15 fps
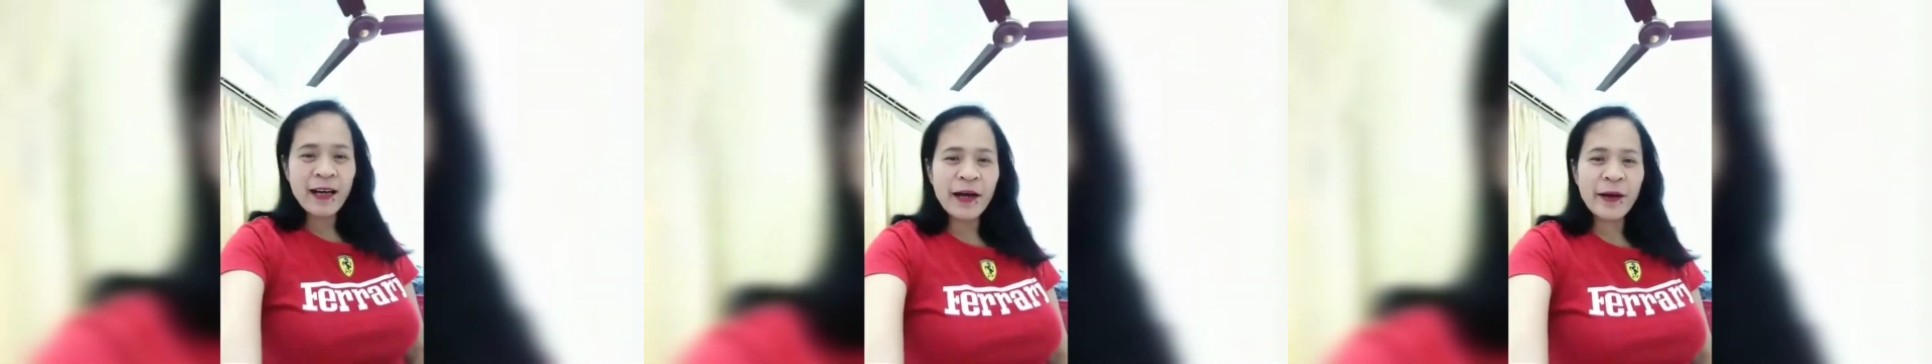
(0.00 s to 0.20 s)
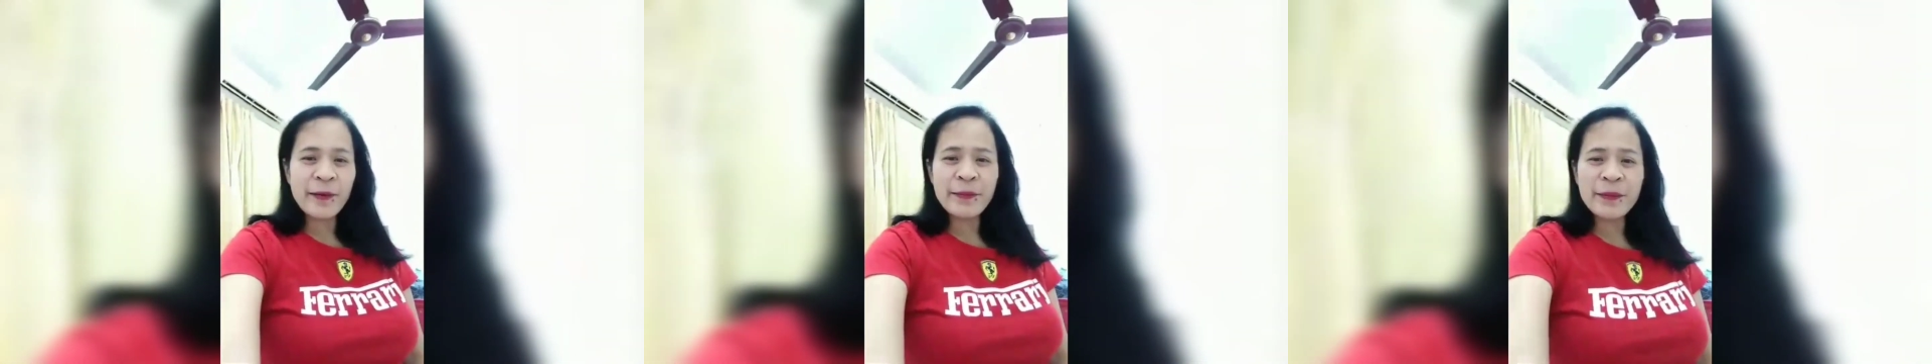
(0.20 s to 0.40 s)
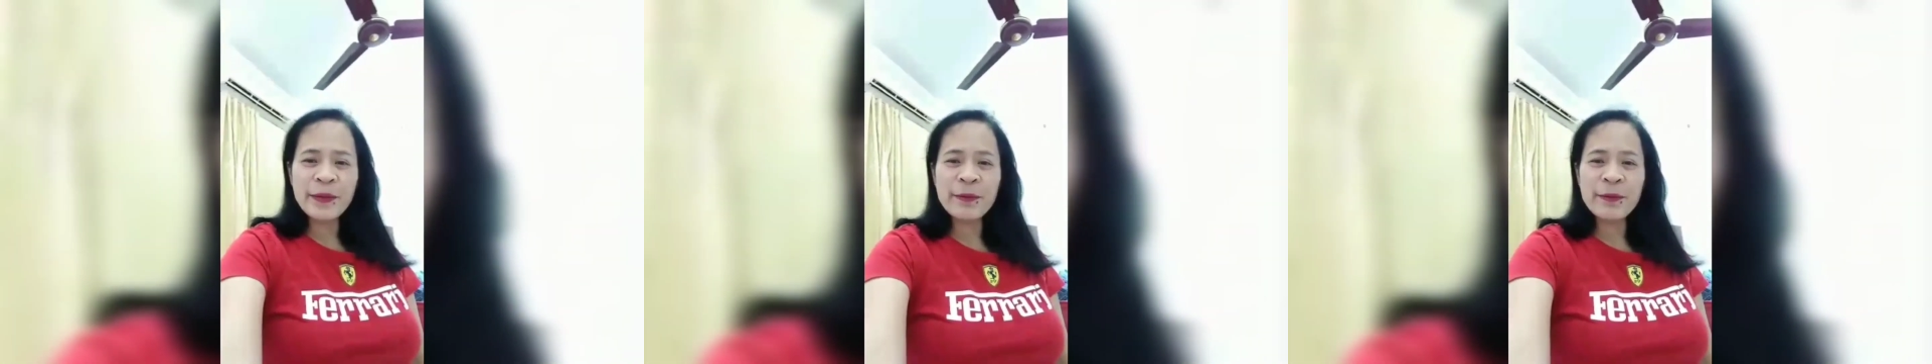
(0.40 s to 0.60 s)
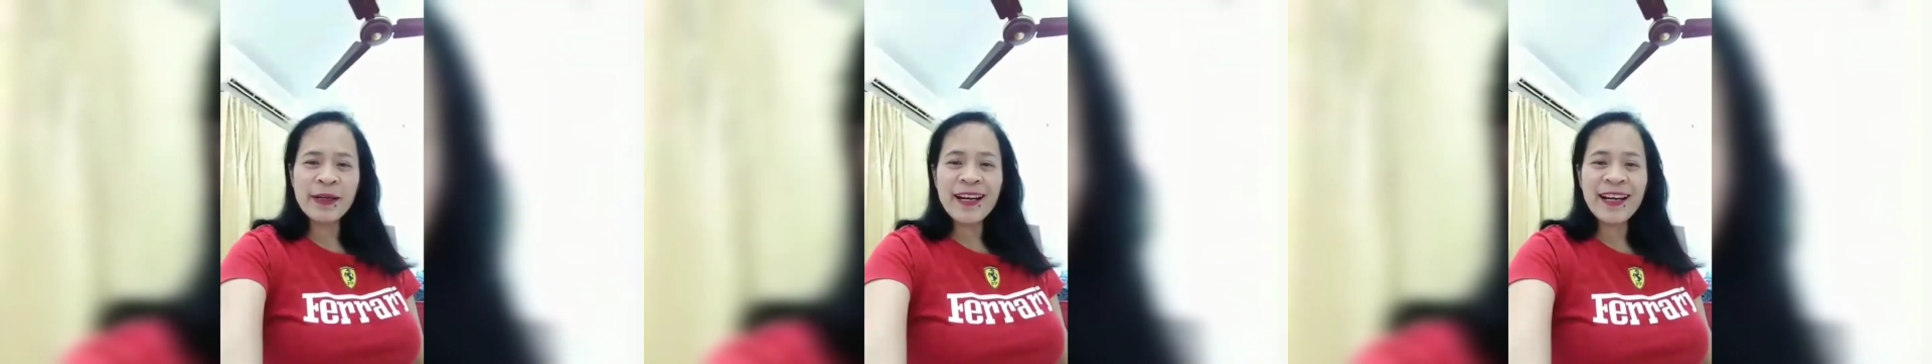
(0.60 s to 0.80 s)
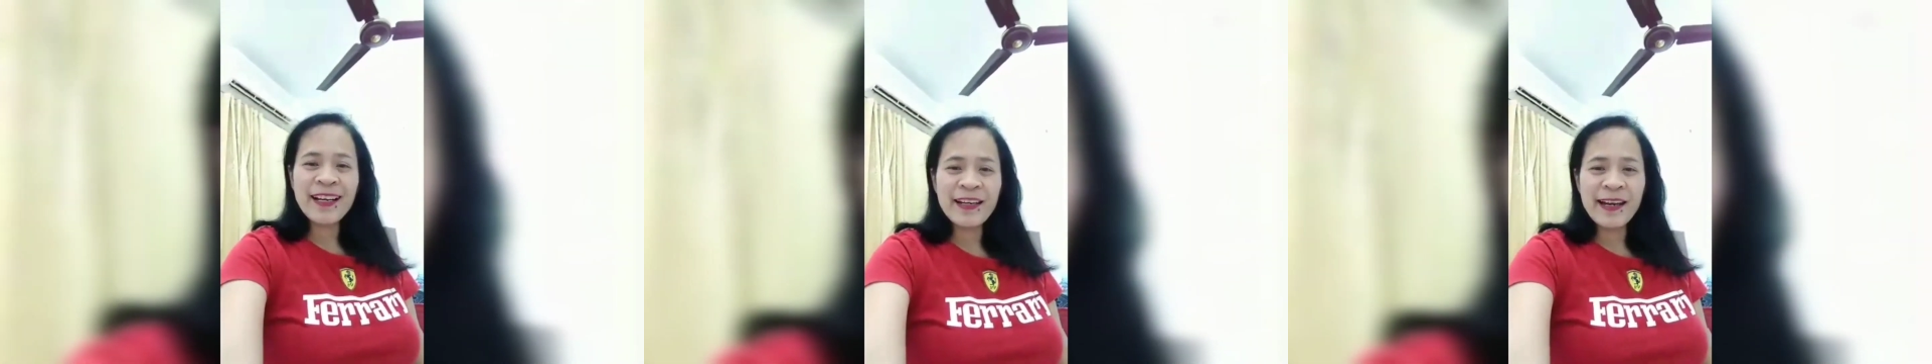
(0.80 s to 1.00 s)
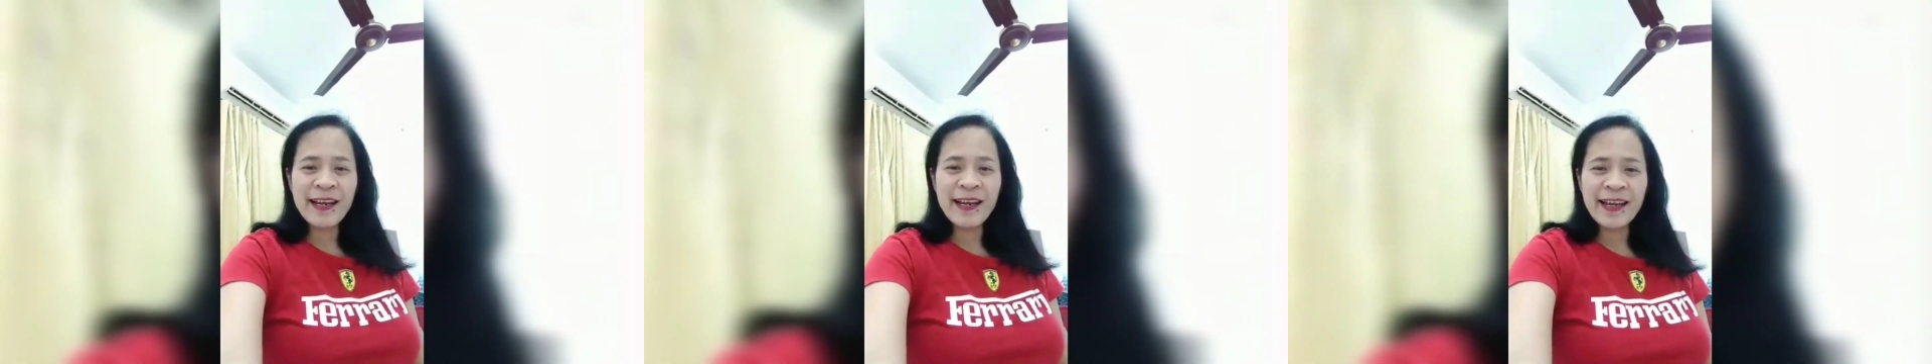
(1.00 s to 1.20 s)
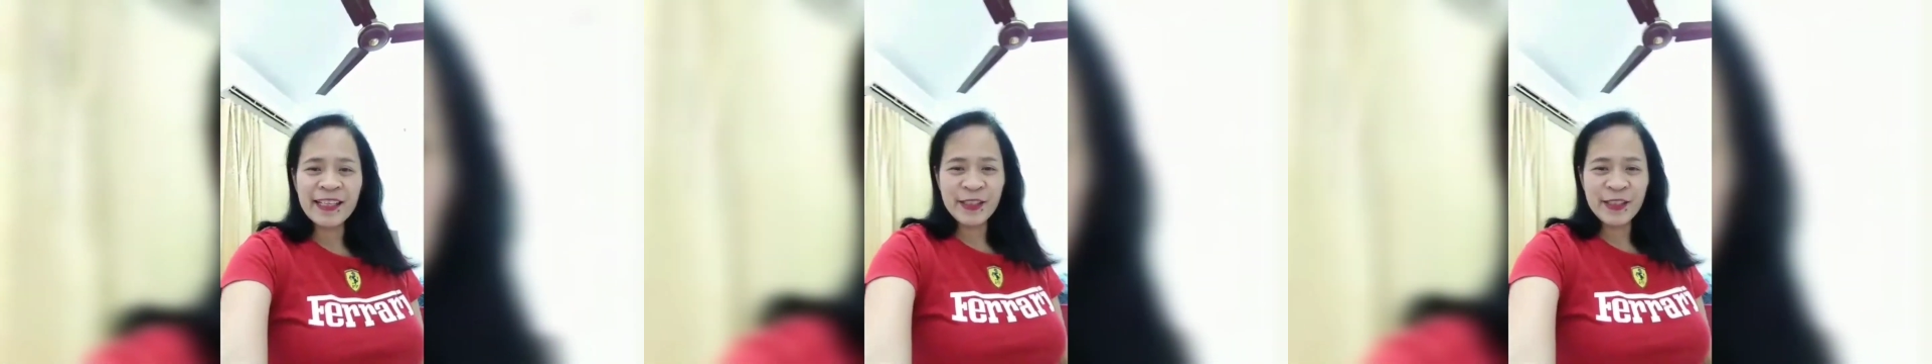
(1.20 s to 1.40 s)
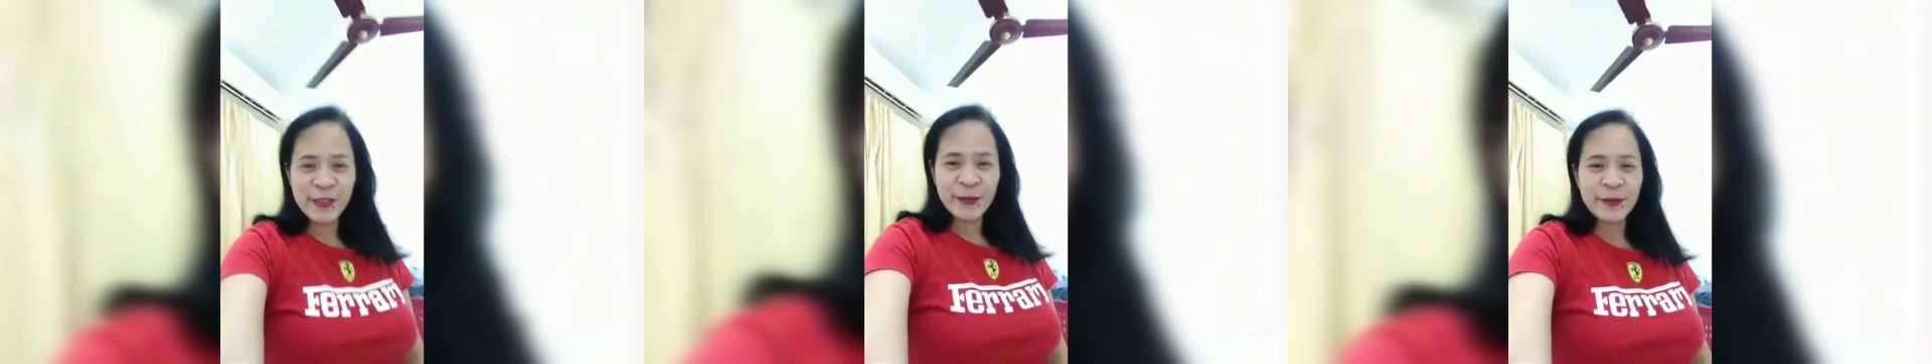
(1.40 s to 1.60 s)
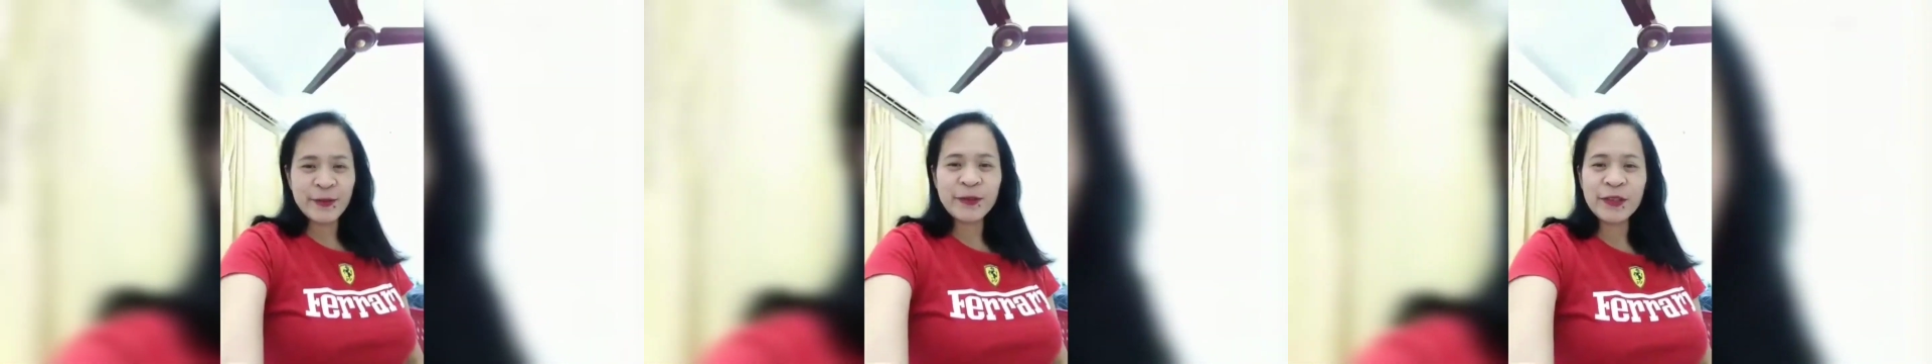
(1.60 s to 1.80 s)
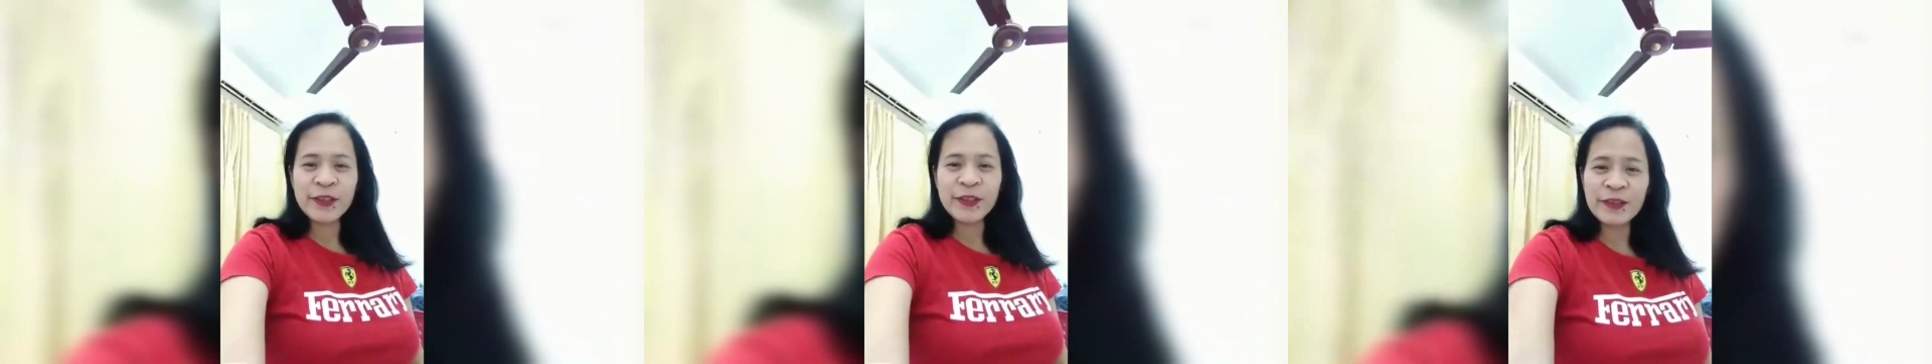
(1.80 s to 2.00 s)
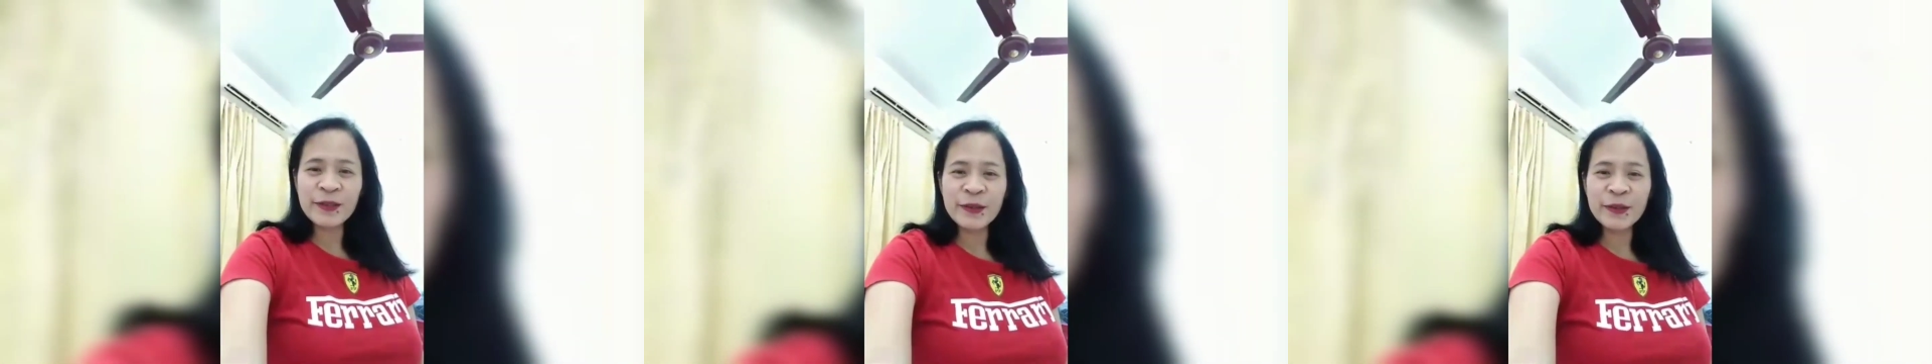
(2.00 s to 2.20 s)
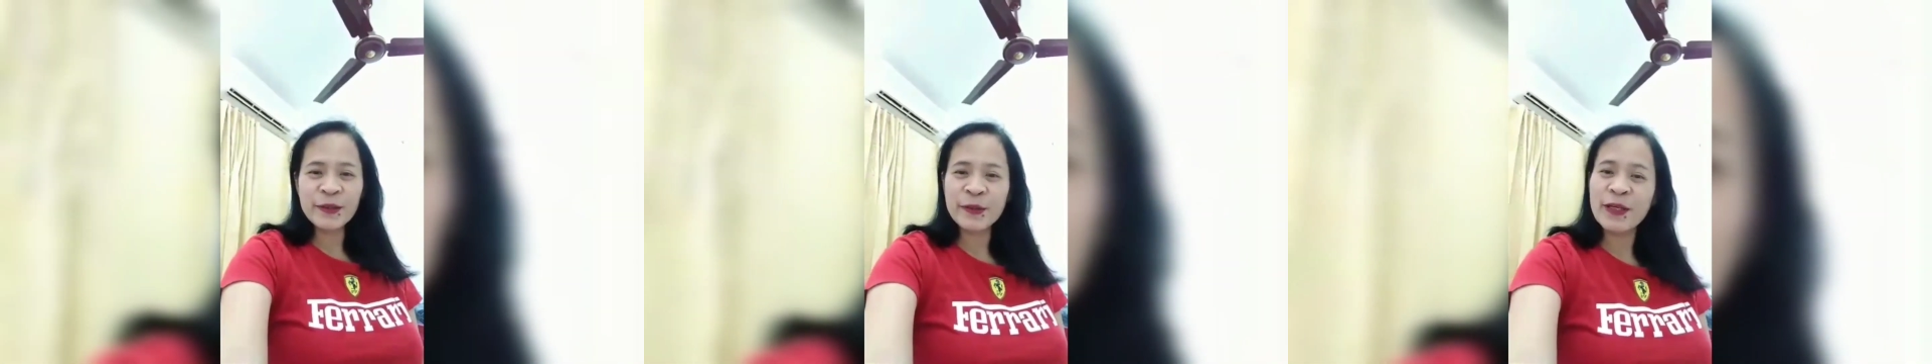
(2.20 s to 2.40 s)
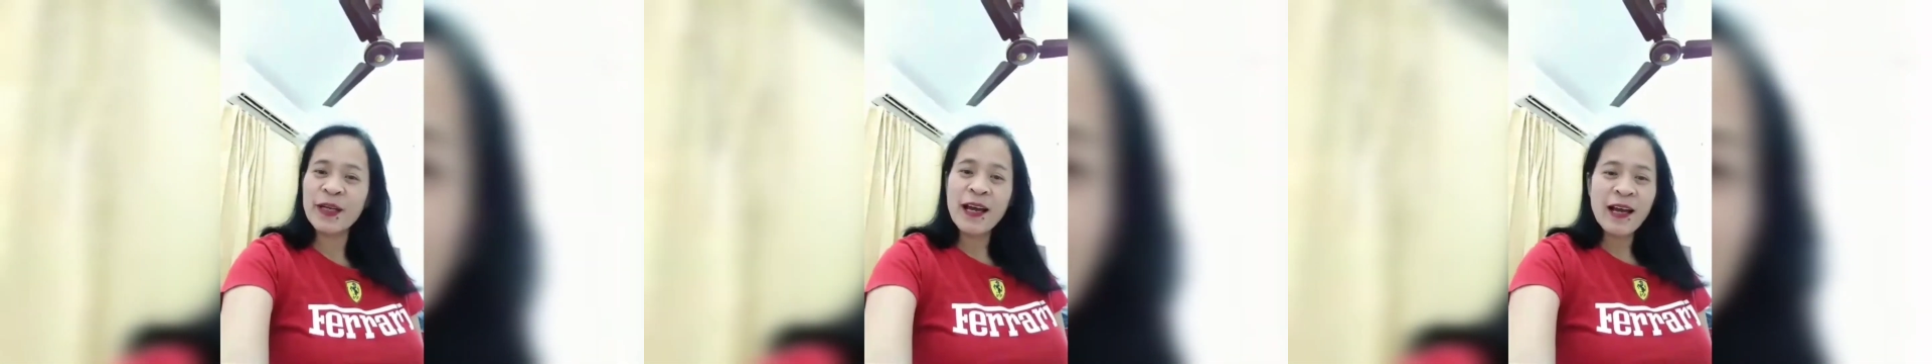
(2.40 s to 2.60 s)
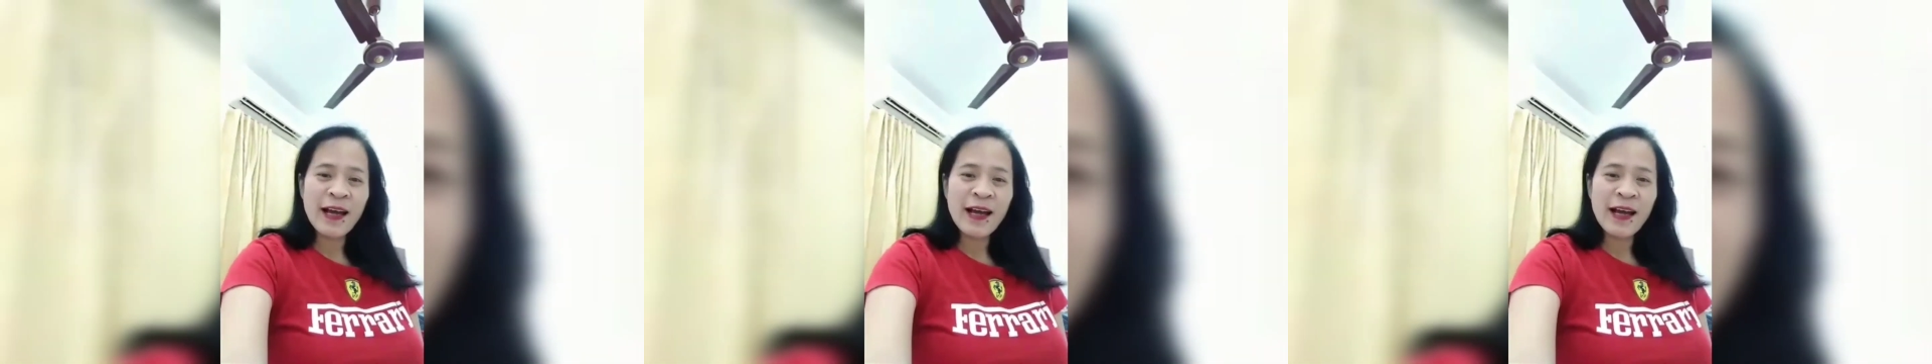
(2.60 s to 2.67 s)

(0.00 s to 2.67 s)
Happy birthday to you.